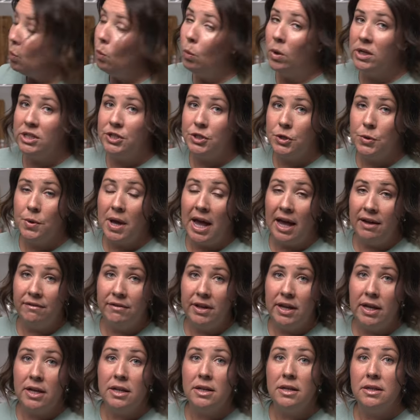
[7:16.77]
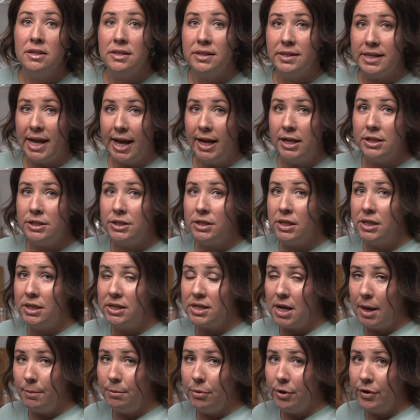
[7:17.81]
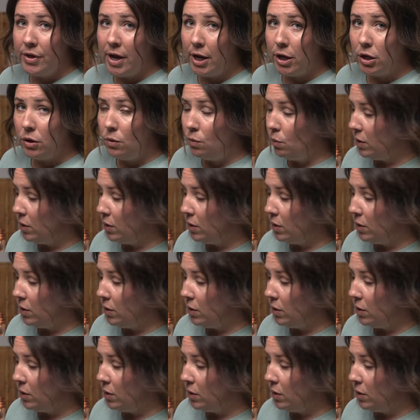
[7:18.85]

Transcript: Once you have it set to the number that you